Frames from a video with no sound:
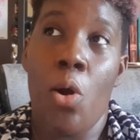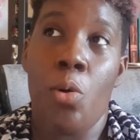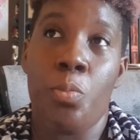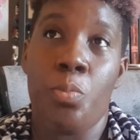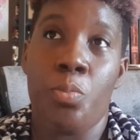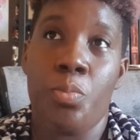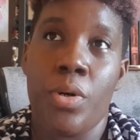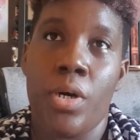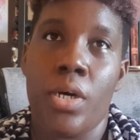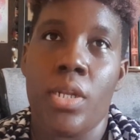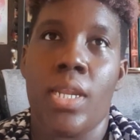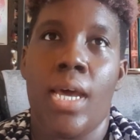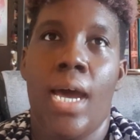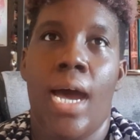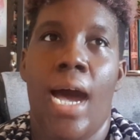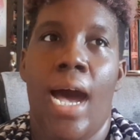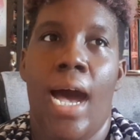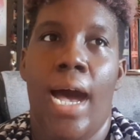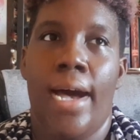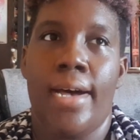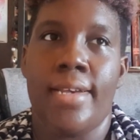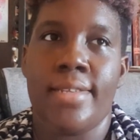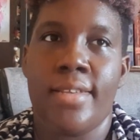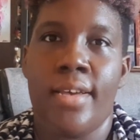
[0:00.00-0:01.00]
But
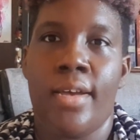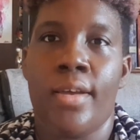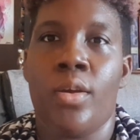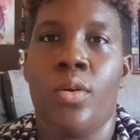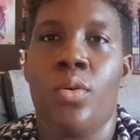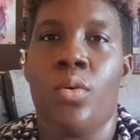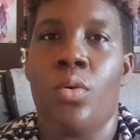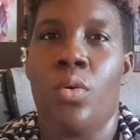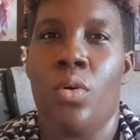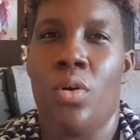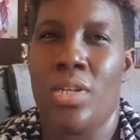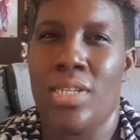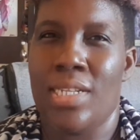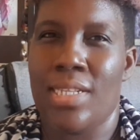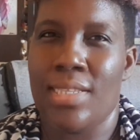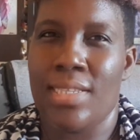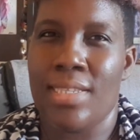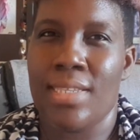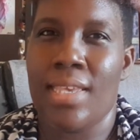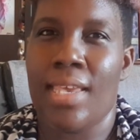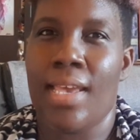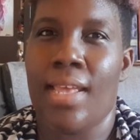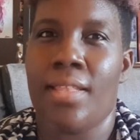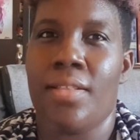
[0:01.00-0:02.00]
as I go on, it's
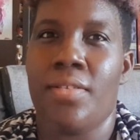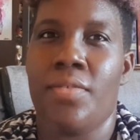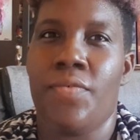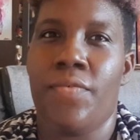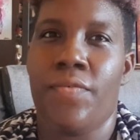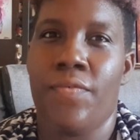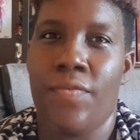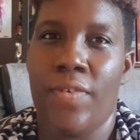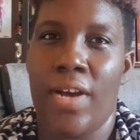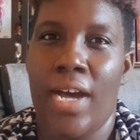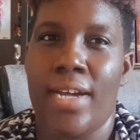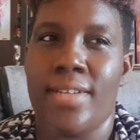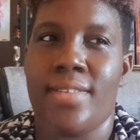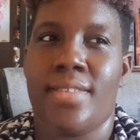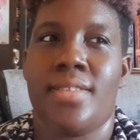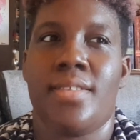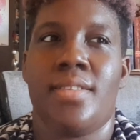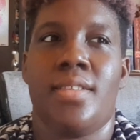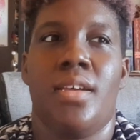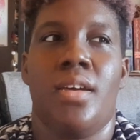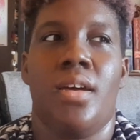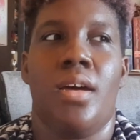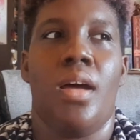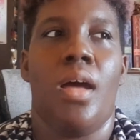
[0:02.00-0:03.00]
getting
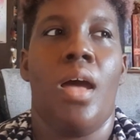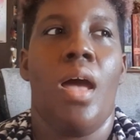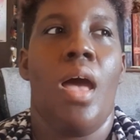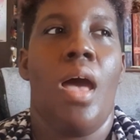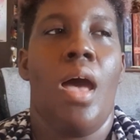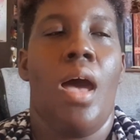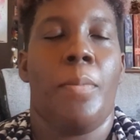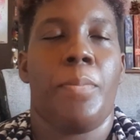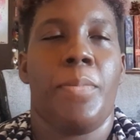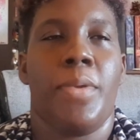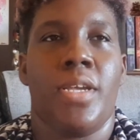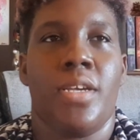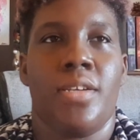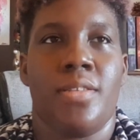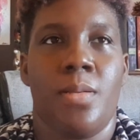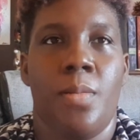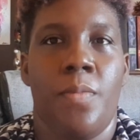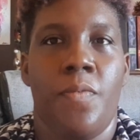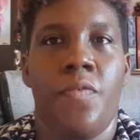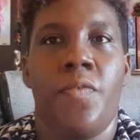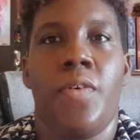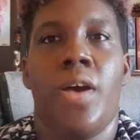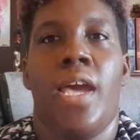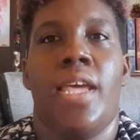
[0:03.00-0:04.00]
faster because I'm
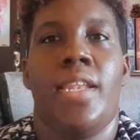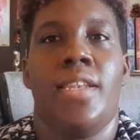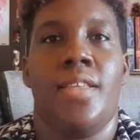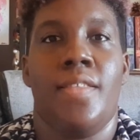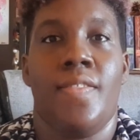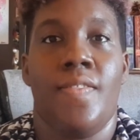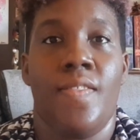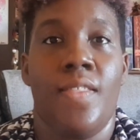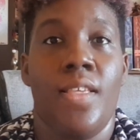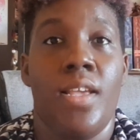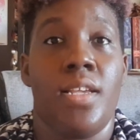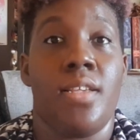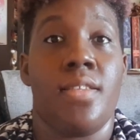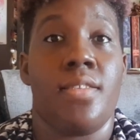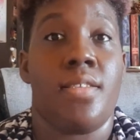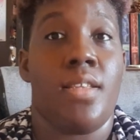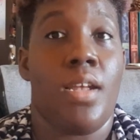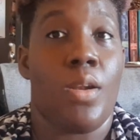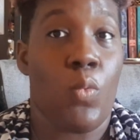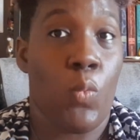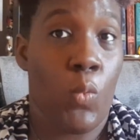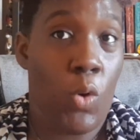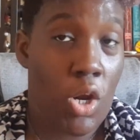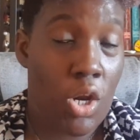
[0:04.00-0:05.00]
finding things
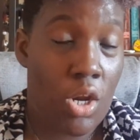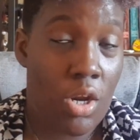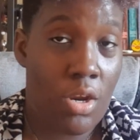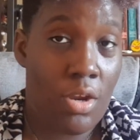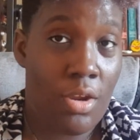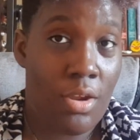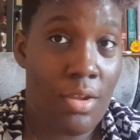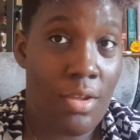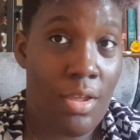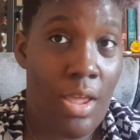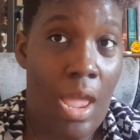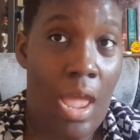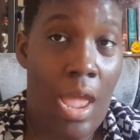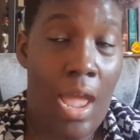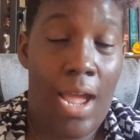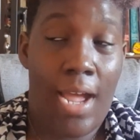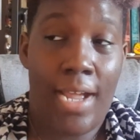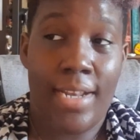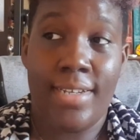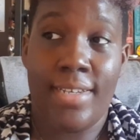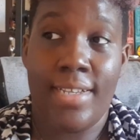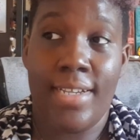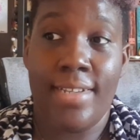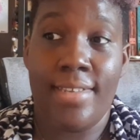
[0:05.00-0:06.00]
that work
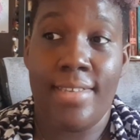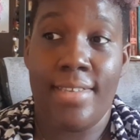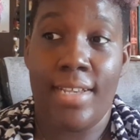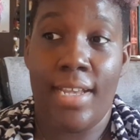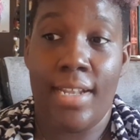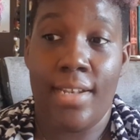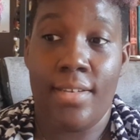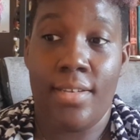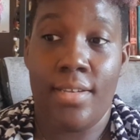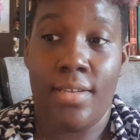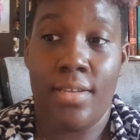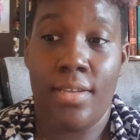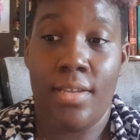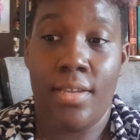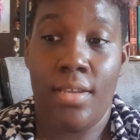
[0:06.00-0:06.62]
and things that